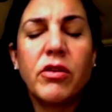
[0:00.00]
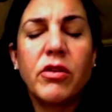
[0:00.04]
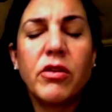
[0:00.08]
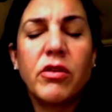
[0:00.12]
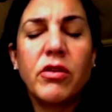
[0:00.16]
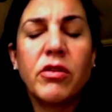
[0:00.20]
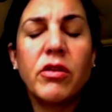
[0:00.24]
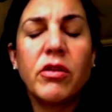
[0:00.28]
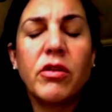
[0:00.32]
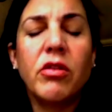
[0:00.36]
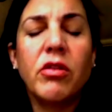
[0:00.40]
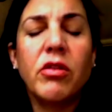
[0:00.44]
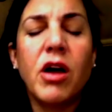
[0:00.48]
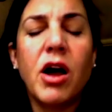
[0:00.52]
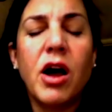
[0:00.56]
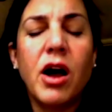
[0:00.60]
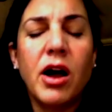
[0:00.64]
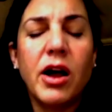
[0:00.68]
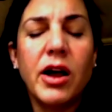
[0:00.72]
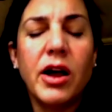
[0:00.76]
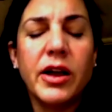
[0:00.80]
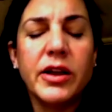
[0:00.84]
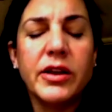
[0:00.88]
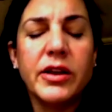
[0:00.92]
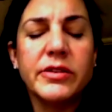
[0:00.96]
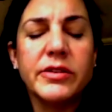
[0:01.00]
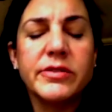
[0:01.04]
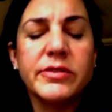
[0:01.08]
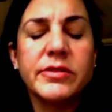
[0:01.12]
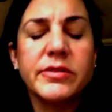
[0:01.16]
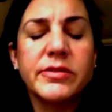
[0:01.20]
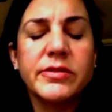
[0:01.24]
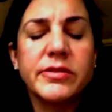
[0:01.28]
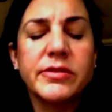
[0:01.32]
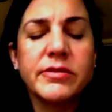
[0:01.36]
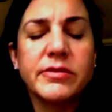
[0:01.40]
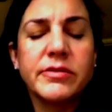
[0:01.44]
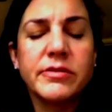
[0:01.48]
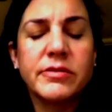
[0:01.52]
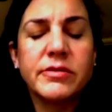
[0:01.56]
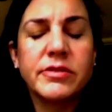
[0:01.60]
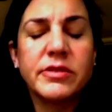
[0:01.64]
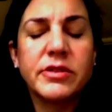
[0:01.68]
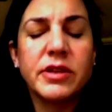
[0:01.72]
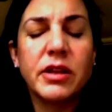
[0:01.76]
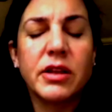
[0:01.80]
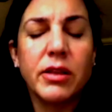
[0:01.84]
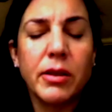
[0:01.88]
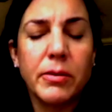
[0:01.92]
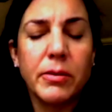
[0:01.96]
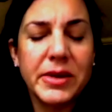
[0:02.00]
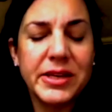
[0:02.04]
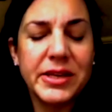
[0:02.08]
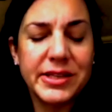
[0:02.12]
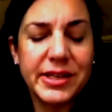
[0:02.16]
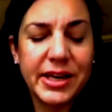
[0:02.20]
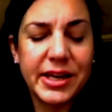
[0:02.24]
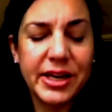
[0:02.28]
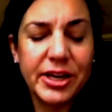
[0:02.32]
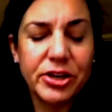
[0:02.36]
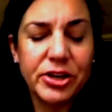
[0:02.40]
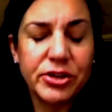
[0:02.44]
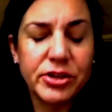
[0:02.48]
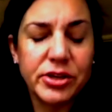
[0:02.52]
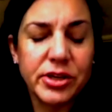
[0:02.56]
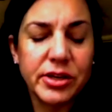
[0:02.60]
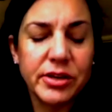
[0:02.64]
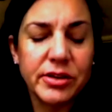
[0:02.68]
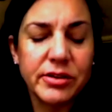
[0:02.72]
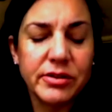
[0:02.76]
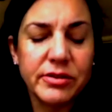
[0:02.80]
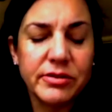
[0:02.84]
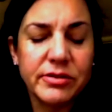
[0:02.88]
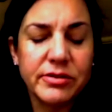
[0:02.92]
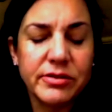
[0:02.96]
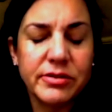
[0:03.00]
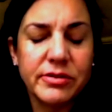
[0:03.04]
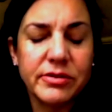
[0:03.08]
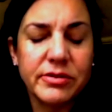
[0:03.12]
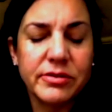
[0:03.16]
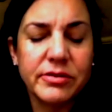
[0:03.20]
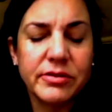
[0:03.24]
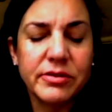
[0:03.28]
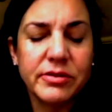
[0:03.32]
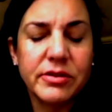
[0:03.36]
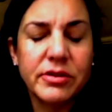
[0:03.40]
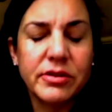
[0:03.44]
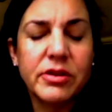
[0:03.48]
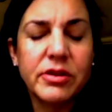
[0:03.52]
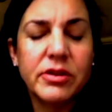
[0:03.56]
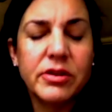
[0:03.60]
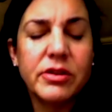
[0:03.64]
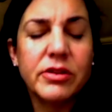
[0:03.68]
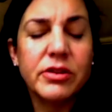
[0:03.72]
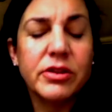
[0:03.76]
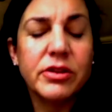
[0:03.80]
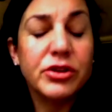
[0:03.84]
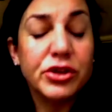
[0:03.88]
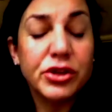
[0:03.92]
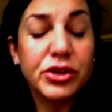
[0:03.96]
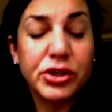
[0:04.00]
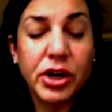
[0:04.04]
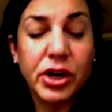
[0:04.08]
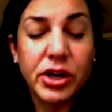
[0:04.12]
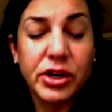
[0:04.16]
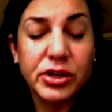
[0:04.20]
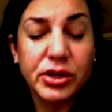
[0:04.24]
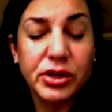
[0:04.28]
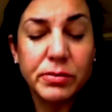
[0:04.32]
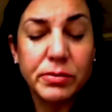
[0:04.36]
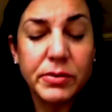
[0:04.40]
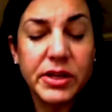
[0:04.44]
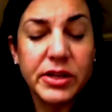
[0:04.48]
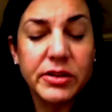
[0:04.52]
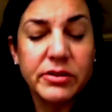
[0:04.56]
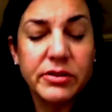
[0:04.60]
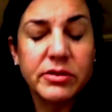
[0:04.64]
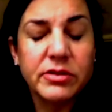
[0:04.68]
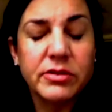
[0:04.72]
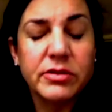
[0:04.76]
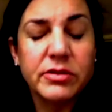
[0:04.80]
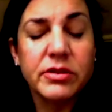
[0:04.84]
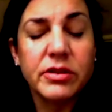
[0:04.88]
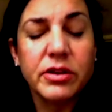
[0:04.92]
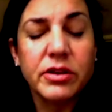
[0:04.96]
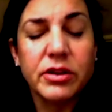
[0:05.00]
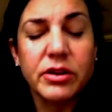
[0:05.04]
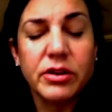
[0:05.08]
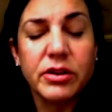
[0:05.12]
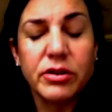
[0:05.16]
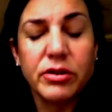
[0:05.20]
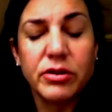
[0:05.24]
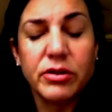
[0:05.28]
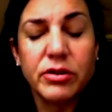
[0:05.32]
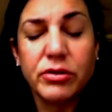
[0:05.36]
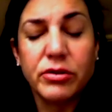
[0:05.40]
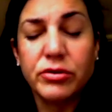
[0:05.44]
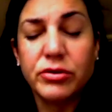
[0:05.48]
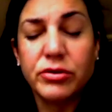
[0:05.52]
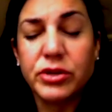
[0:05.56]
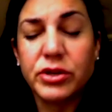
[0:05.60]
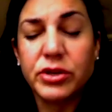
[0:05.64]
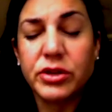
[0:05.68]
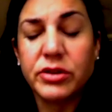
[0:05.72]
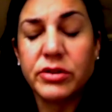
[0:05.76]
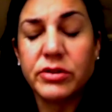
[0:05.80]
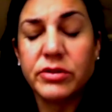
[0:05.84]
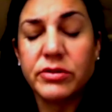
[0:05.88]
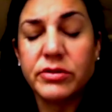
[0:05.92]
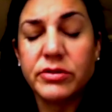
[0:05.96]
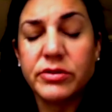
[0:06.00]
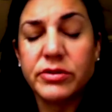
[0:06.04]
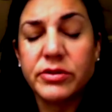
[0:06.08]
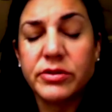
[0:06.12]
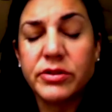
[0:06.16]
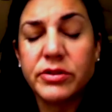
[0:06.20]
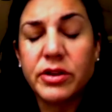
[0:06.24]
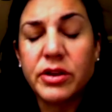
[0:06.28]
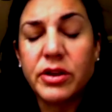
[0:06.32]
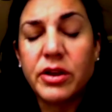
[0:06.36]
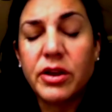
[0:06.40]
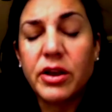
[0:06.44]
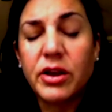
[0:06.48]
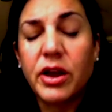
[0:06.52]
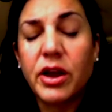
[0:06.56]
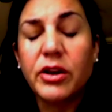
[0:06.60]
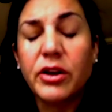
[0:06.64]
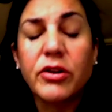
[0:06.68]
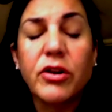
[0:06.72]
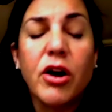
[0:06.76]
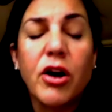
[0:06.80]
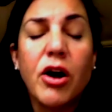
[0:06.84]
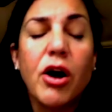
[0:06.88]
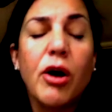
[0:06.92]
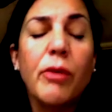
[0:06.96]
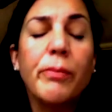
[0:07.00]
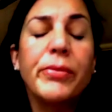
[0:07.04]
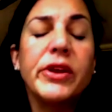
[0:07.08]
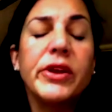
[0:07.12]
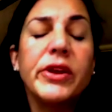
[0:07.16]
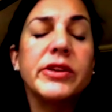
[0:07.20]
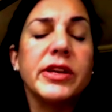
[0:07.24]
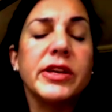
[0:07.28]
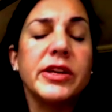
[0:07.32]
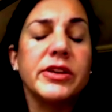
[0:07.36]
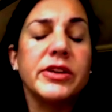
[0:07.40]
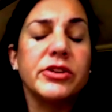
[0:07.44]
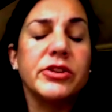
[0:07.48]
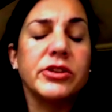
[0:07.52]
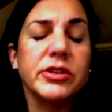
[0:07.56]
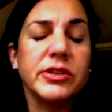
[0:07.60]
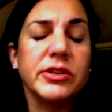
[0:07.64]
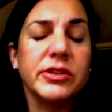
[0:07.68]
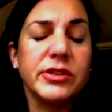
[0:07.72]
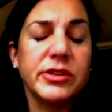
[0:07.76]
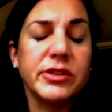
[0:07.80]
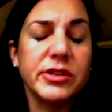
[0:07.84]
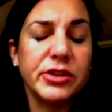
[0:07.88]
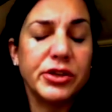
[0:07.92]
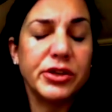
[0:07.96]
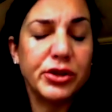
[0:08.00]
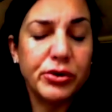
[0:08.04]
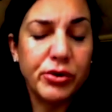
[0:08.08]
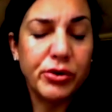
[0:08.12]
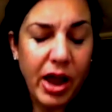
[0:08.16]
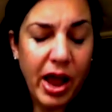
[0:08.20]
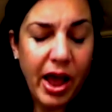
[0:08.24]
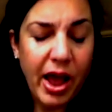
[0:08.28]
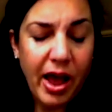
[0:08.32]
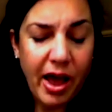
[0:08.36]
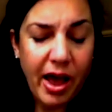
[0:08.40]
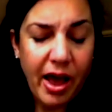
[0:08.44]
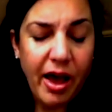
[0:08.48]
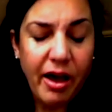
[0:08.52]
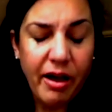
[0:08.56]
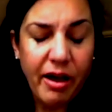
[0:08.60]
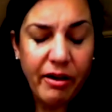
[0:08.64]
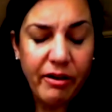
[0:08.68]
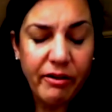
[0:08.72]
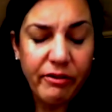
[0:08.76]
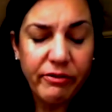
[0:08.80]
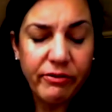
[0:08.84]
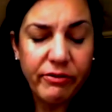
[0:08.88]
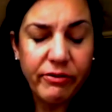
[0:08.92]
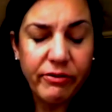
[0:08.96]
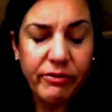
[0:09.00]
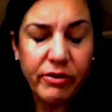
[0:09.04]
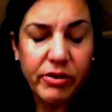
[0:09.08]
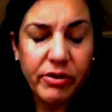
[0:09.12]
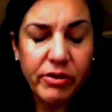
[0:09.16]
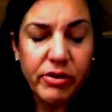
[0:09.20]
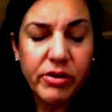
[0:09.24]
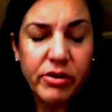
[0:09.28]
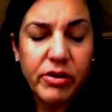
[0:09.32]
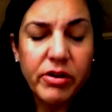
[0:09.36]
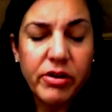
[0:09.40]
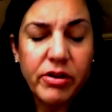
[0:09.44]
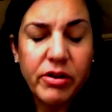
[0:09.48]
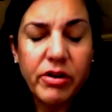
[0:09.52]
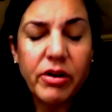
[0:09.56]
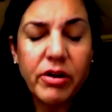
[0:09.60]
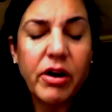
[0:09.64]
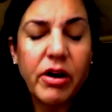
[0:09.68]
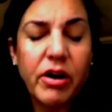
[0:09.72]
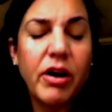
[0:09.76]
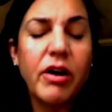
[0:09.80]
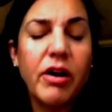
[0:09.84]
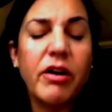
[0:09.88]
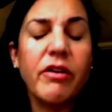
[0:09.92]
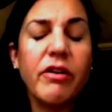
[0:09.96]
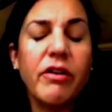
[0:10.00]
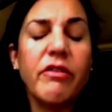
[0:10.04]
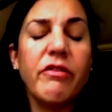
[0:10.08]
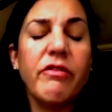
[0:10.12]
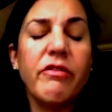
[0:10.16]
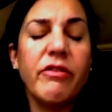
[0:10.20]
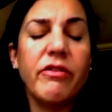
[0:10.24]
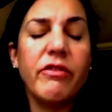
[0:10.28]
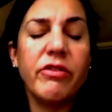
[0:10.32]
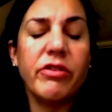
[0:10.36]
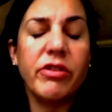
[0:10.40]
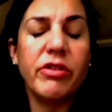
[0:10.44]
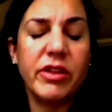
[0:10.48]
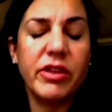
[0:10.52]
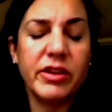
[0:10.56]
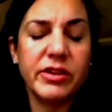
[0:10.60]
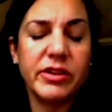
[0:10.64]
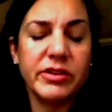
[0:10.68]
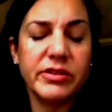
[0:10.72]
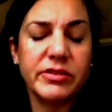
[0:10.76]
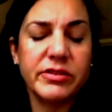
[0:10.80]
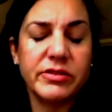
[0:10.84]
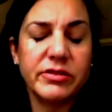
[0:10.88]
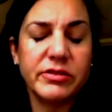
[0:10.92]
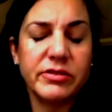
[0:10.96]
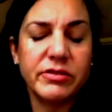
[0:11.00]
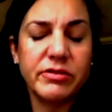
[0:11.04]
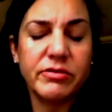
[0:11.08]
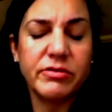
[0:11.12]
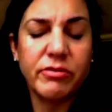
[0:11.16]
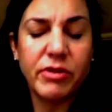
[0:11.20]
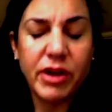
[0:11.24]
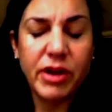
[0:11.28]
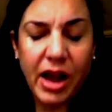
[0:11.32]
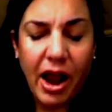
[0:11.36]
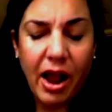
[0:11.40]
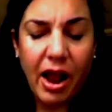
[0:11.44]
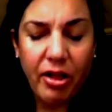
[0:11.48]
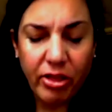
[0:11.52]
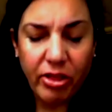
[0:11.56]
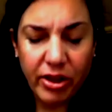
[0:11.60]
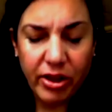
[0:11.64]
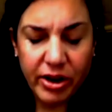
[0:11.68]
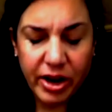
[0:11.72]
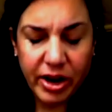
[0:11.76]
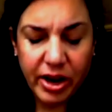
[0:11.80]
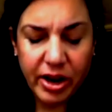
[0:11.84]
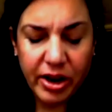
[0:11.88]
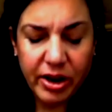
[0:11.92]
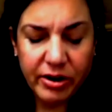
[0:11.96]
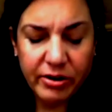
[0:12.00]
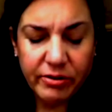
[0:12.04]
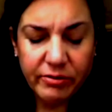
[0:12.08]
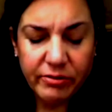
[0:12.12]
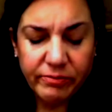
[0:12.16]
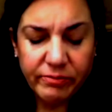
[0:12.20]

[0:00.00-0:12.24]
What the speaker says: the lies, the limitations, the judgments, the conclusions, and computations that you have of this reality.